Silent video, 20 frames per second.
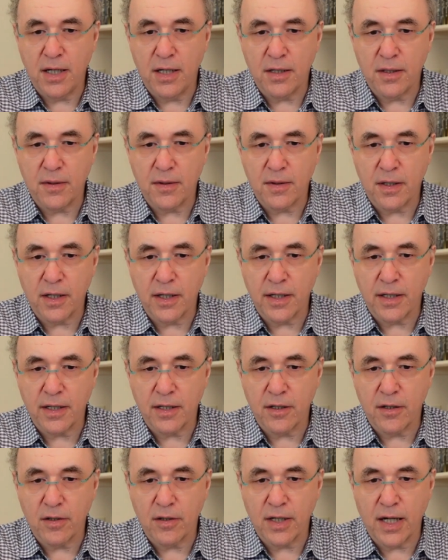anything I
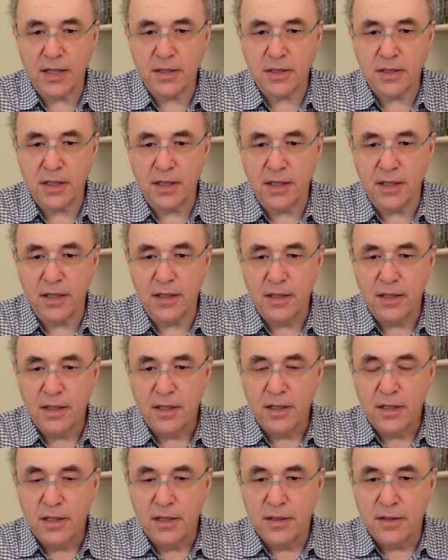can look at here
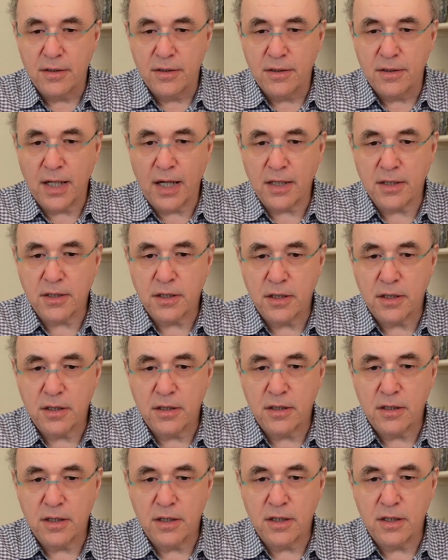that
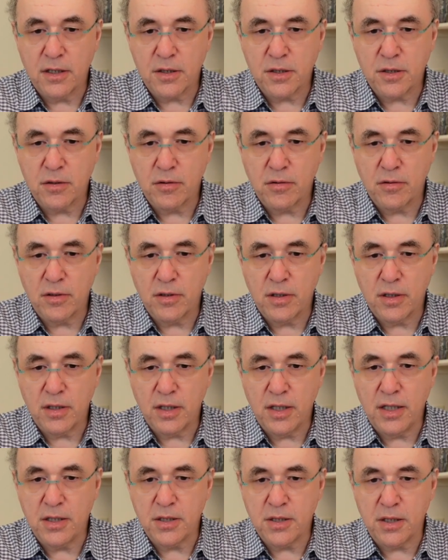is
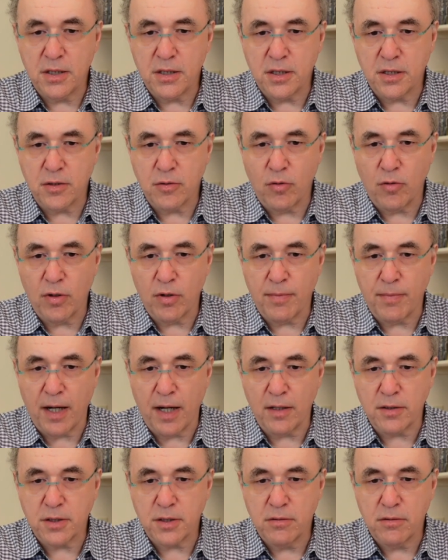easy to talk
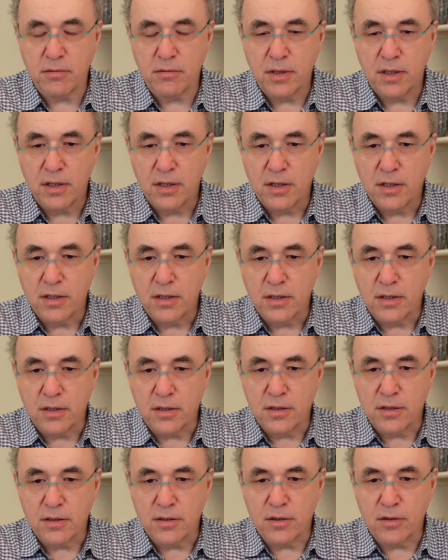about?
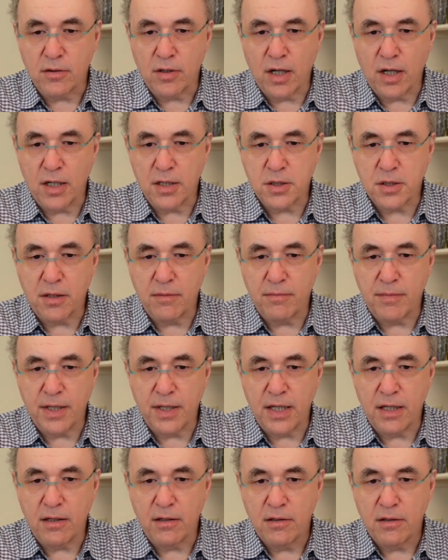you guys give
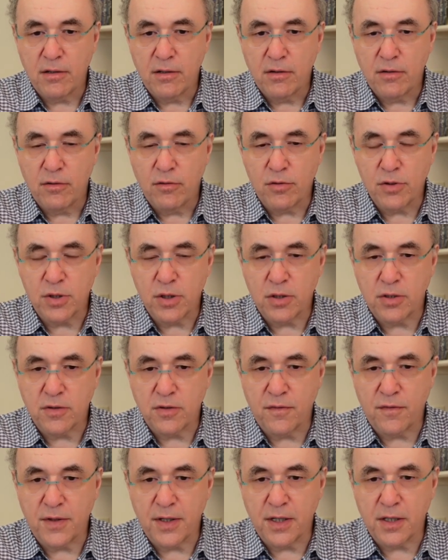me all sorts
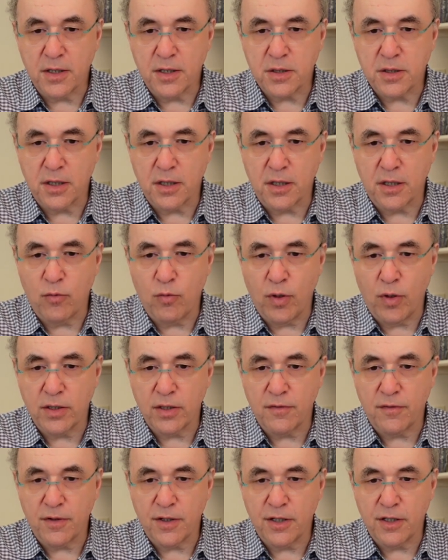of things that are
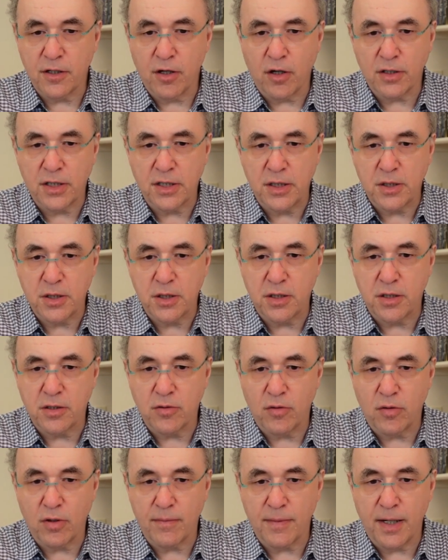wonderfully not easy to
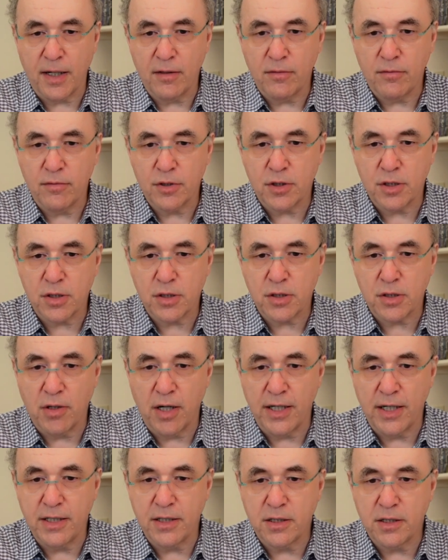talk about, which is
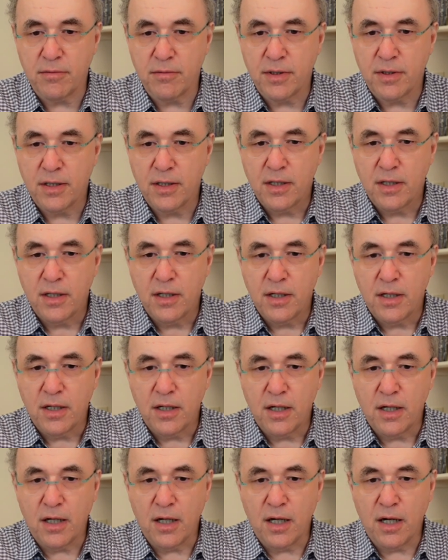great.
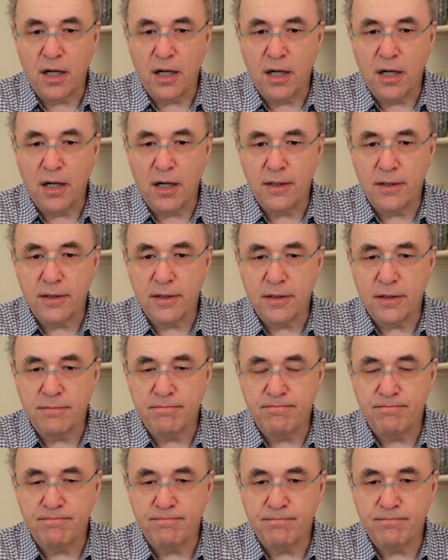
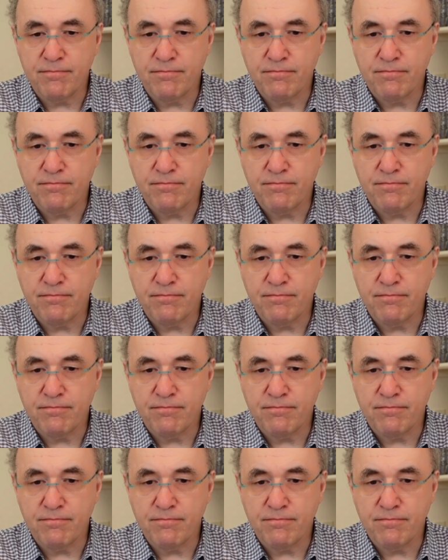Um,